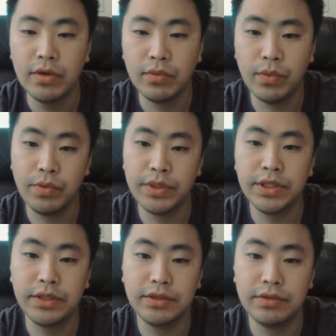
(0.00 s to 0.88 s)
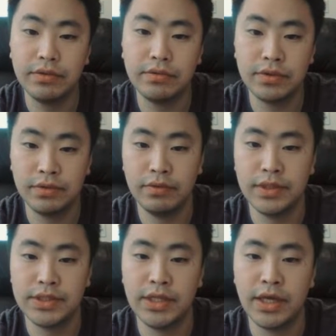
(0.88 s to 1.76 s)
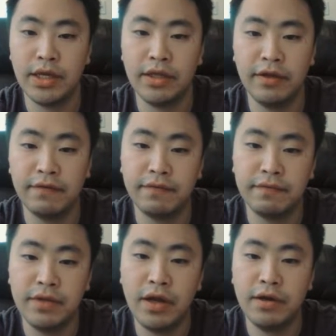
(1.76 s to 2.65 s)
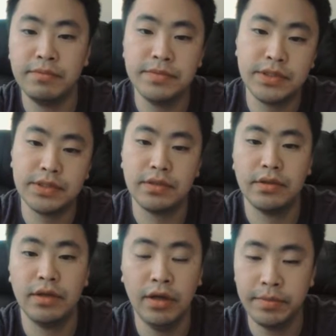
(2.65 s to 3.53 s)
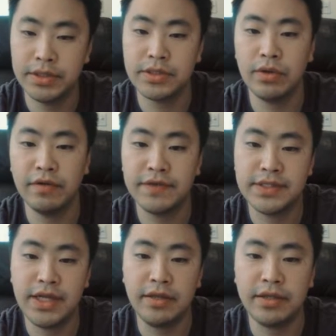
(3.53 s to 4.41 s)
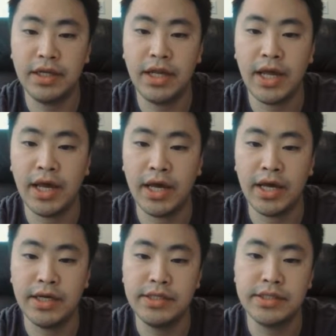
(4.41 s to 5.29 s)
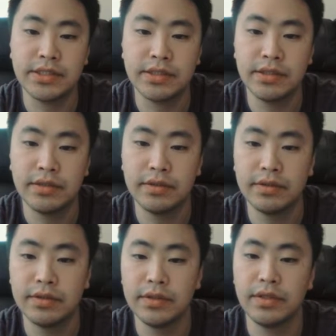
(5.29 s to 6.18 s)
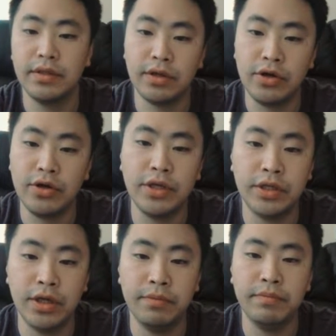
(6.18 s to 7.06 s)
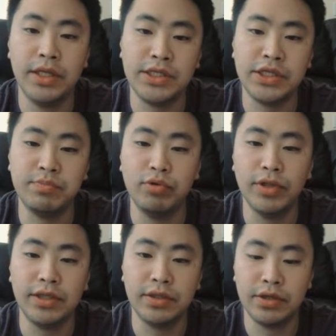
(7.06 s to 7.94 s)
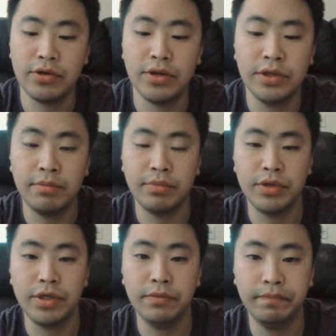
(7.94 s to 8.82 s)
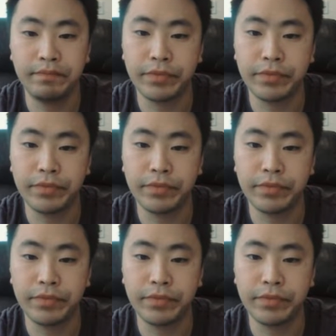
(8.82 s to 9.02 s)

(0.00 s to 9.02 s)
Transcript: what we're going to do is say if nums I mean so if set that has the current num let's just pull out the current number here